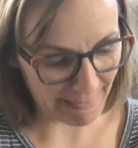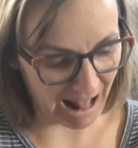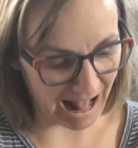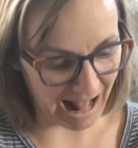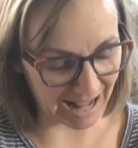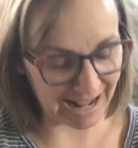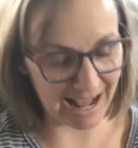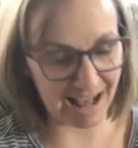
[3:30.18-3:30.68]

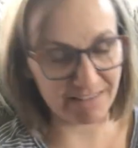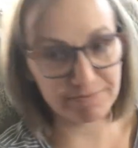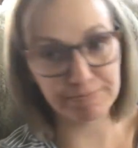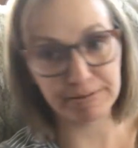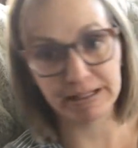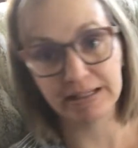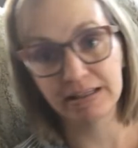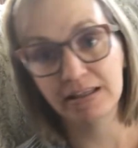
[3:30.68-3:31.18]
I have
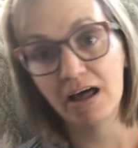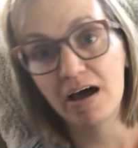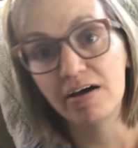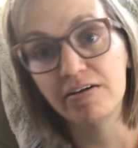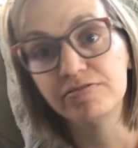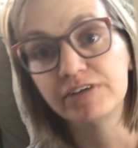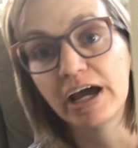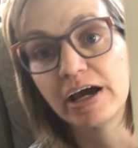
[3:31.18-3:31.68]
been
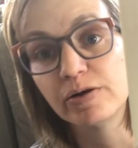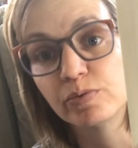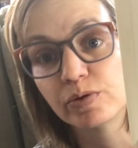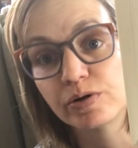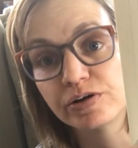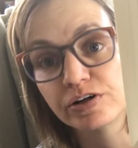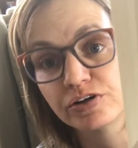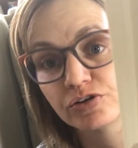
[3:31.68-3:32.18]
loved,
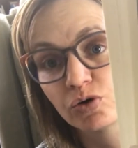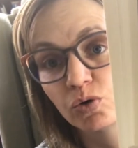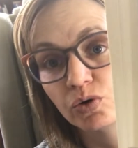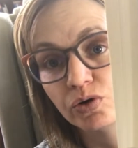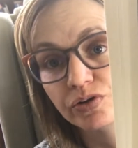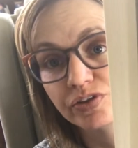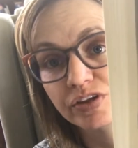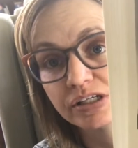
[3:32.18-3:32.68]
Edward
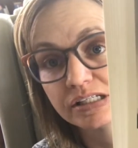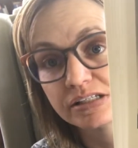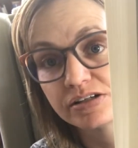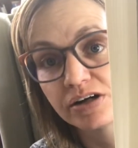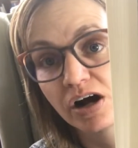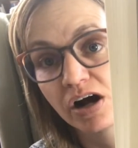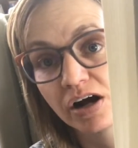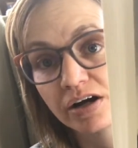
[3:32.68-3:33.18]
told the
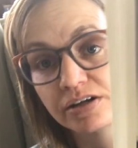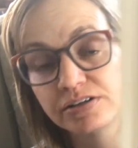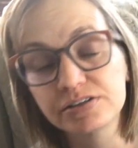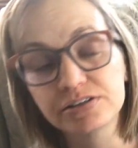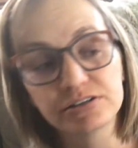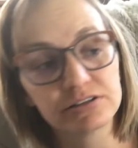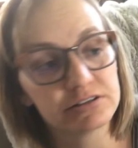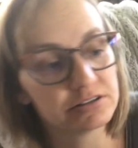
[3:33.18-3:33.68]

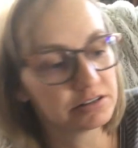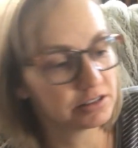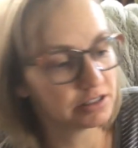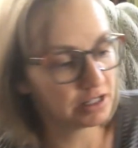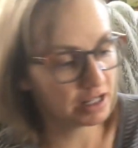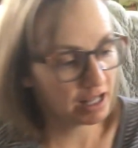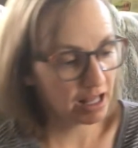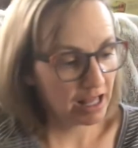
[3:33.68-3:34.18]
stars.
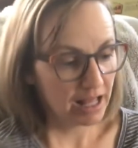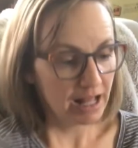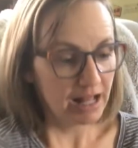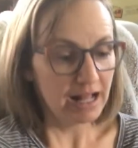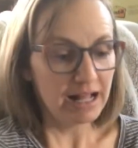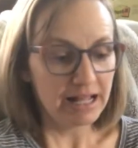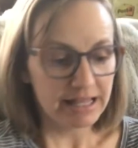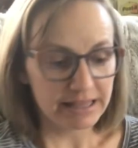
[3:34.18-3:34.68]

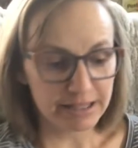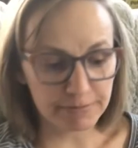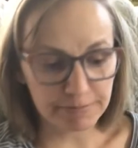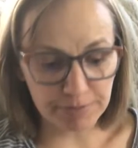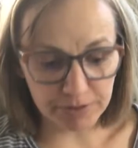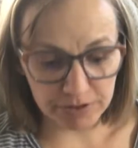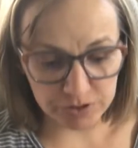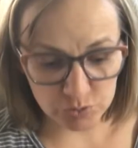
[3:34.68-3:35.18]
The
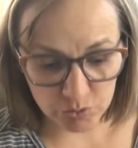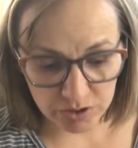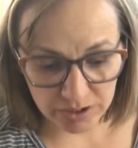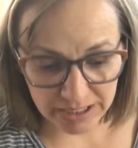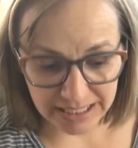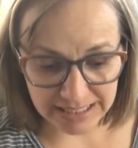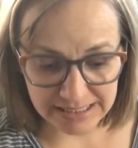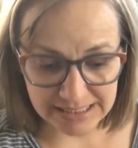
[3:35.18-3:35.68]
birds were
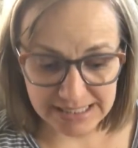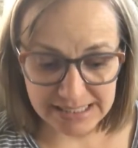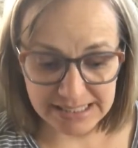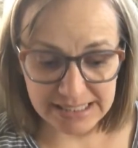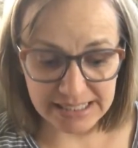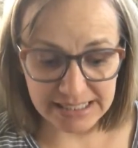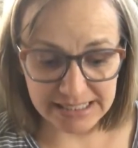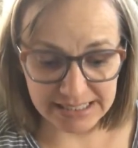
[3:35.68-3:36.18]

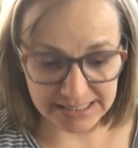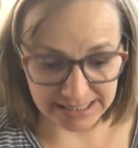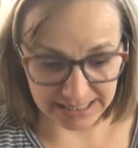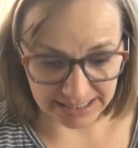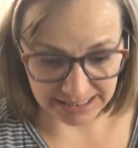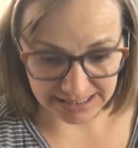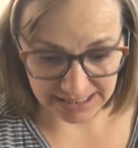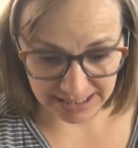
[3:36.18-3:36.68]

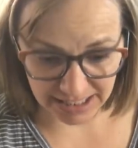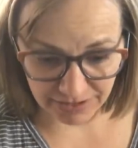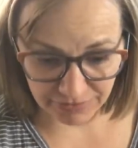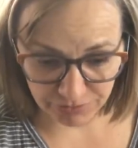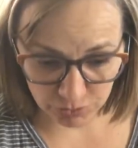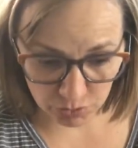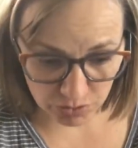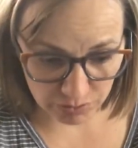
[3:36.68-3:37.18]
insistent. They
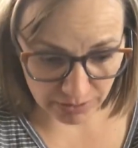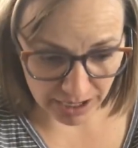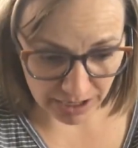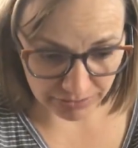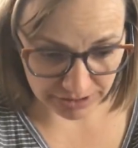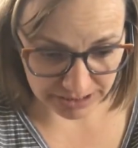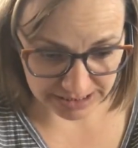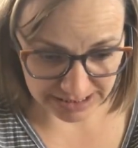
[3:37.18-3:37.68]
flew
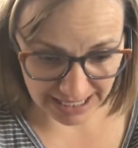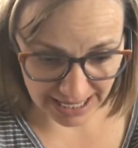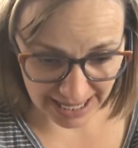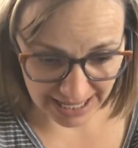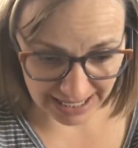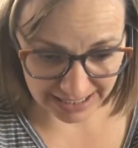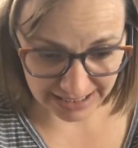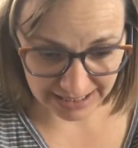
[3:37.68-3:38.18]
around his
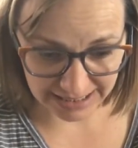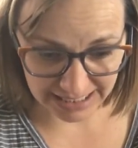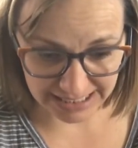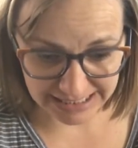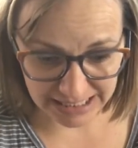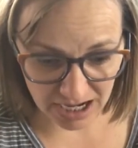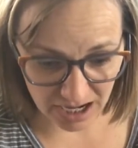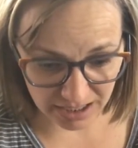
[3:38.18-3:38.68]
head. They
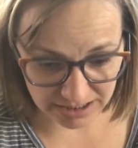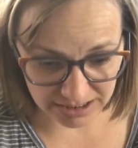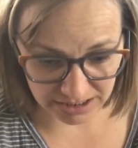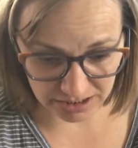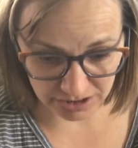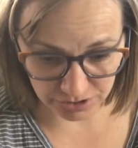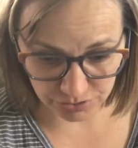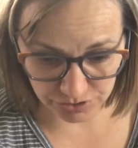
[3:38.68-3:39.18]
tugged at
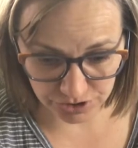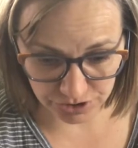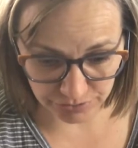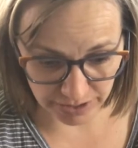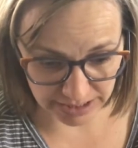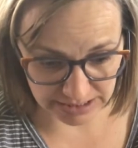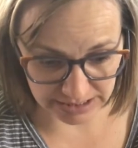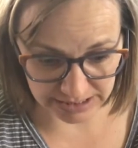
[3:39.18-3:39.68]
the loose
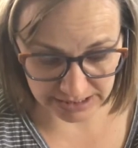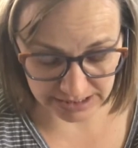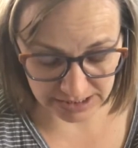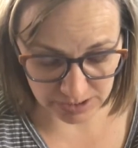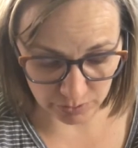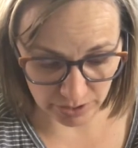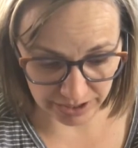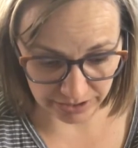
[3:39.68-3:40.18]
threads in his
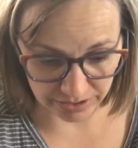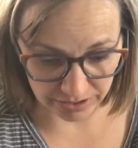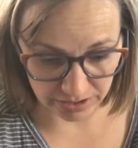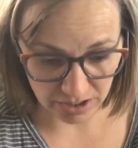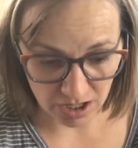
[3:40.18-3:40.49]
sweater.